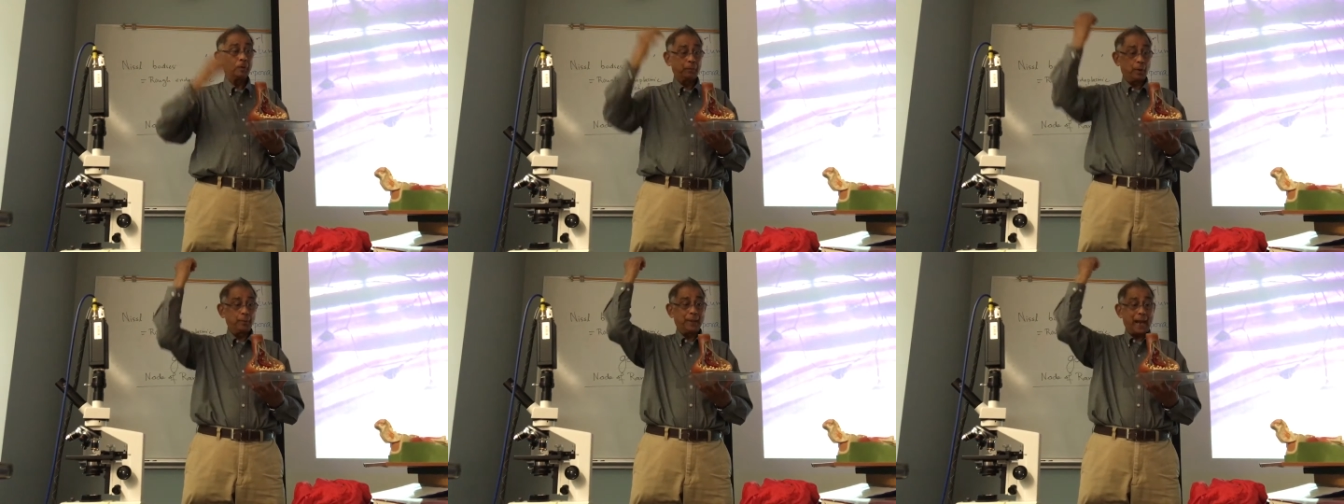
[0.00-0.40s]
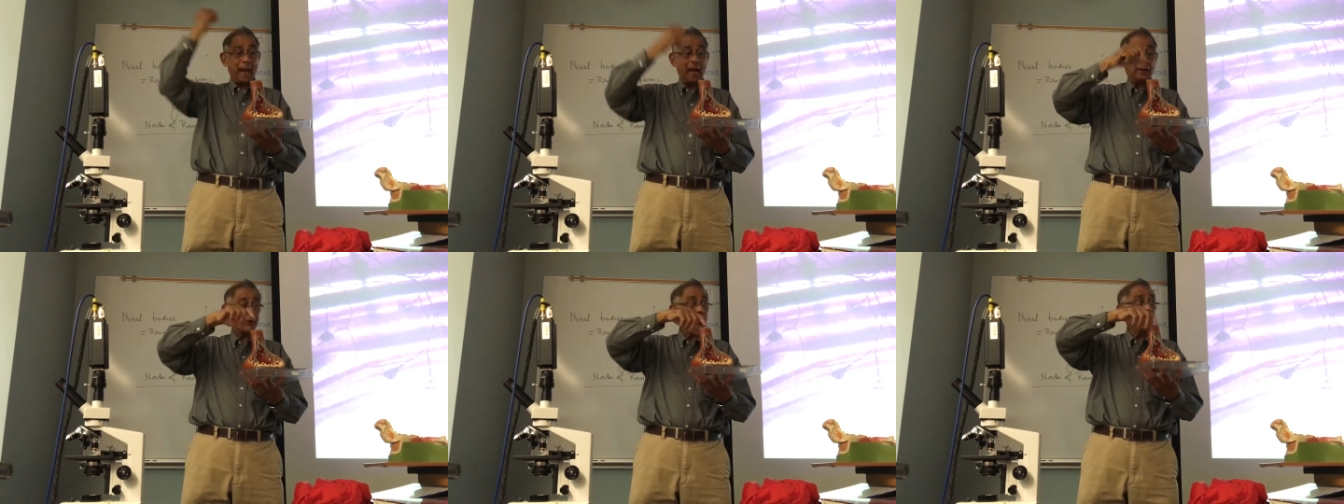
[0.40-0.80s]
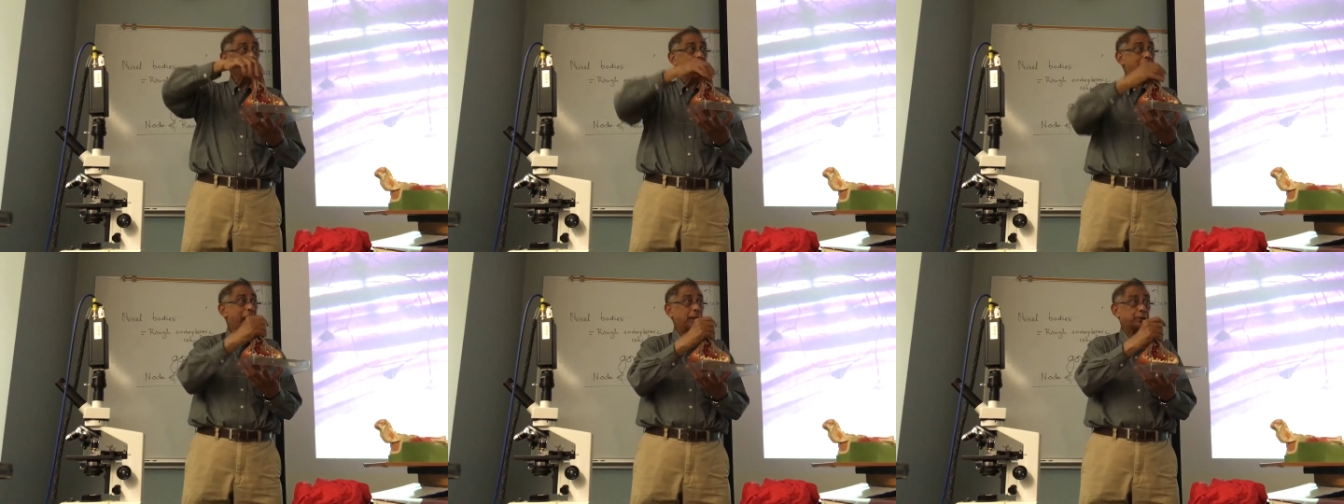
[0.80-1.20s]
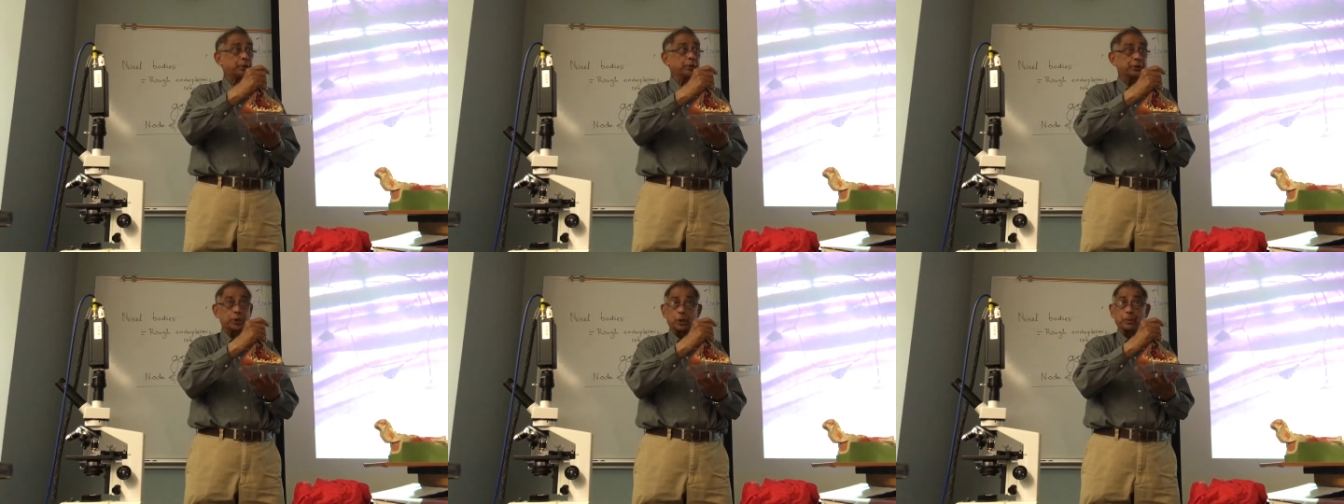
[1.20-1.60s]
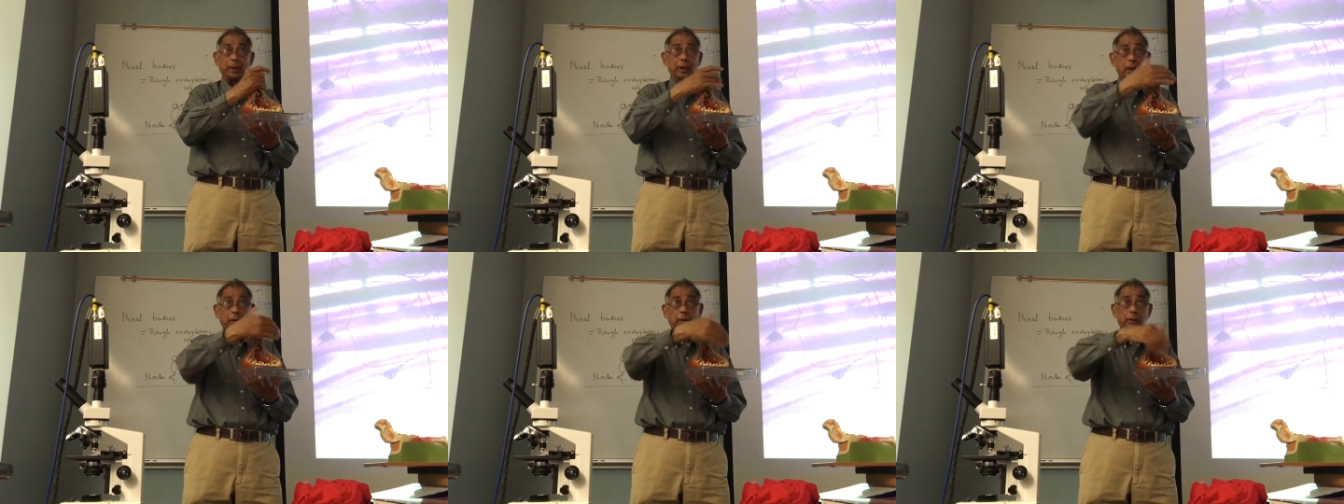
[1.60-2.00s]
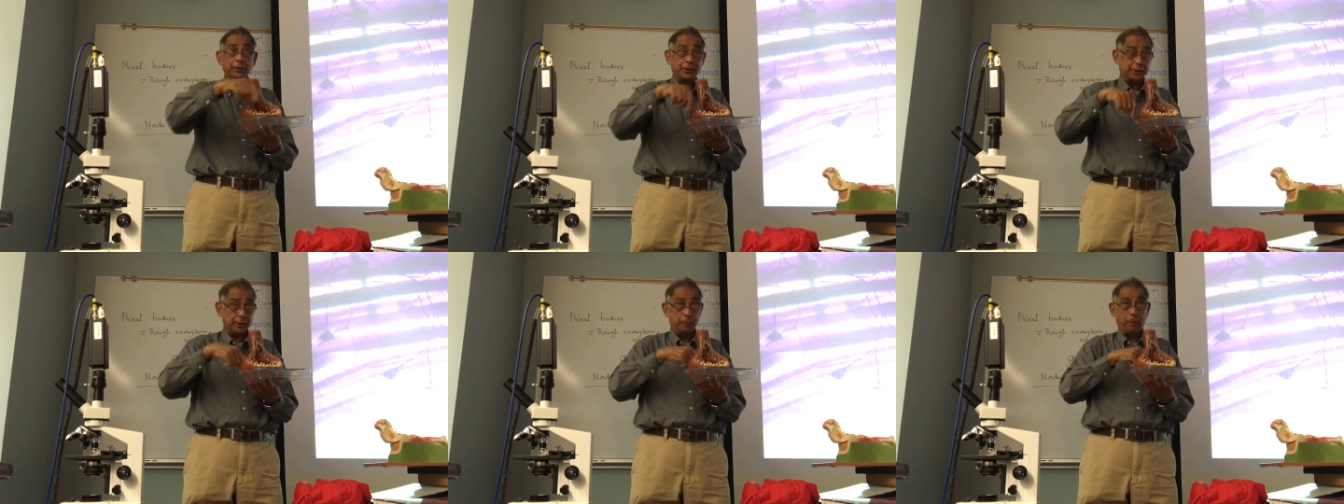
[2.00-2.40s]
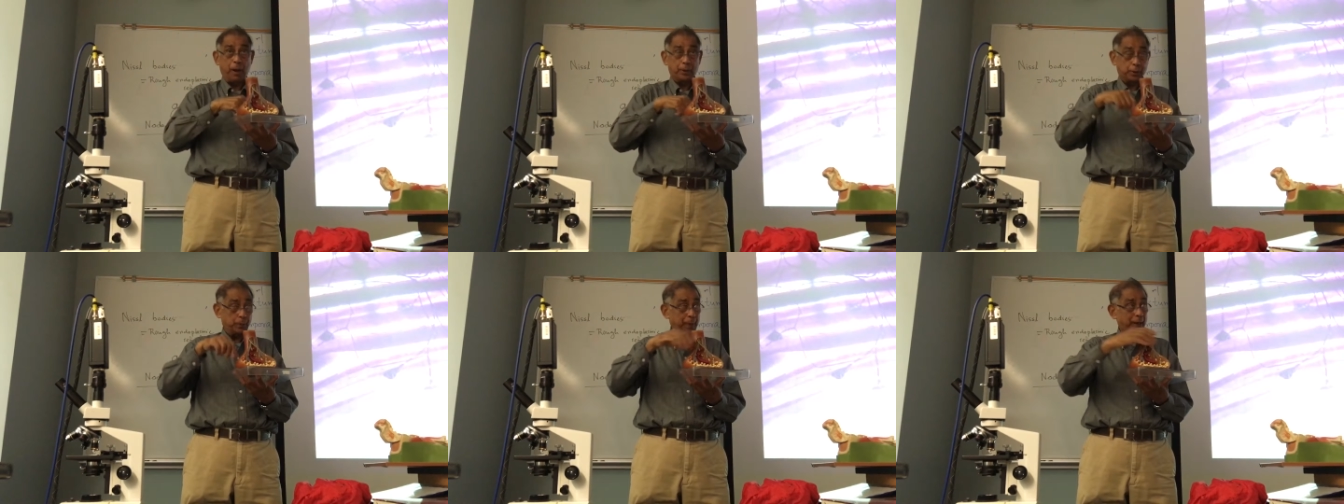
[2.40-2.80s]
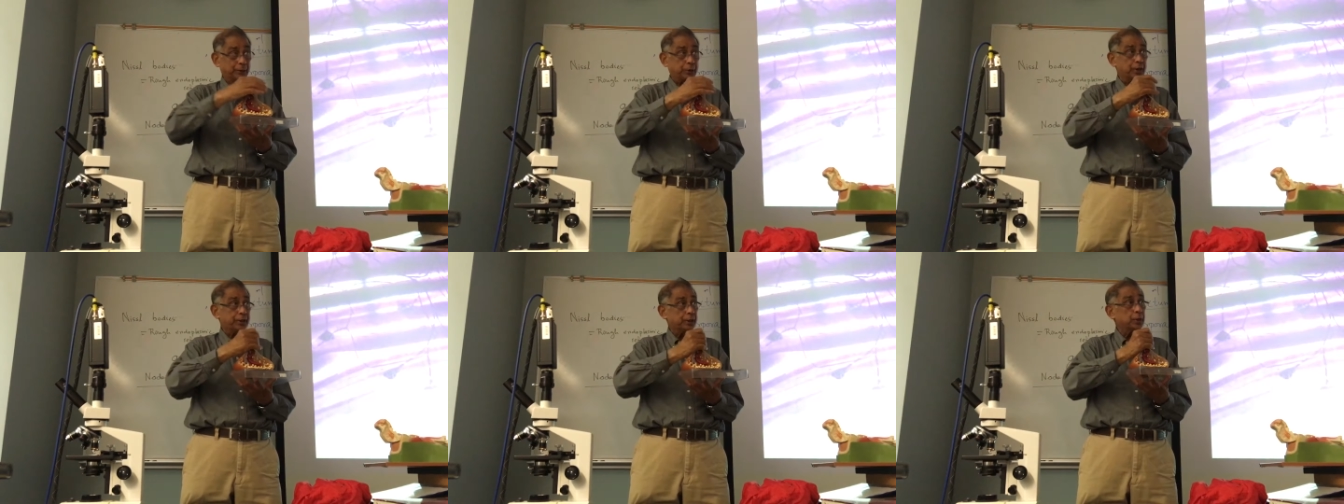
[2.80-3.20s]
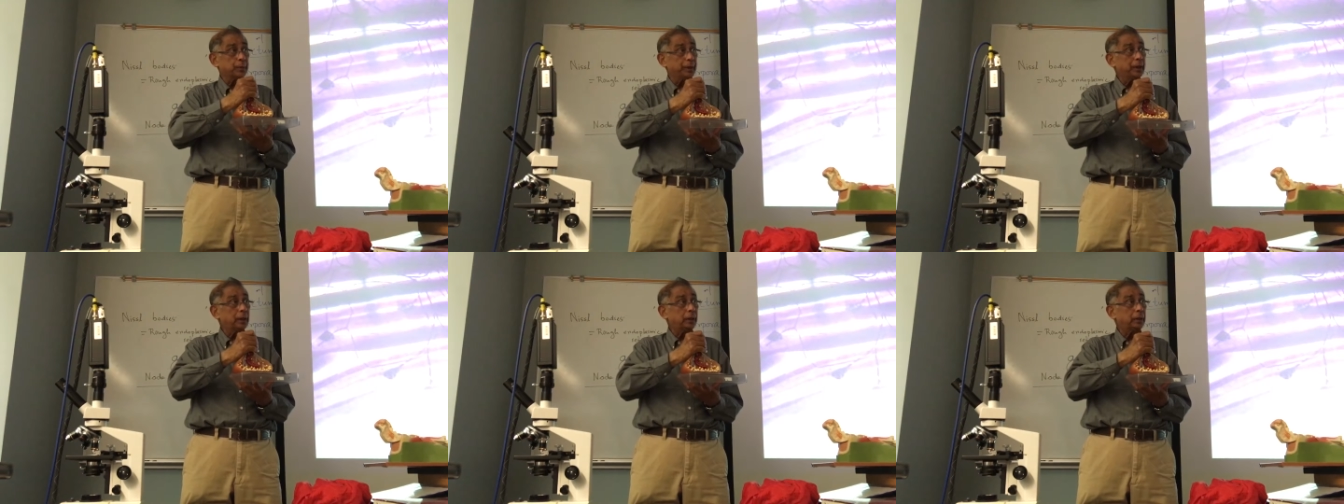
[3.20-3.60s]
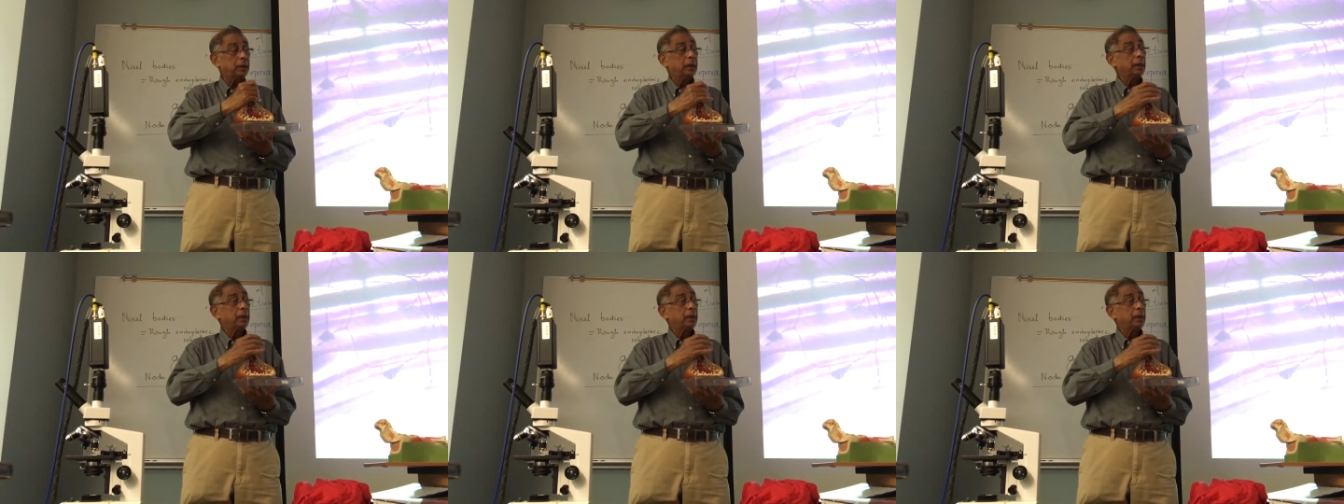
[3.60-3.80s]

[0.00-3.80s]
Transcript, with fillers: From the axon to the axon terminal, this is the part of axon terminal.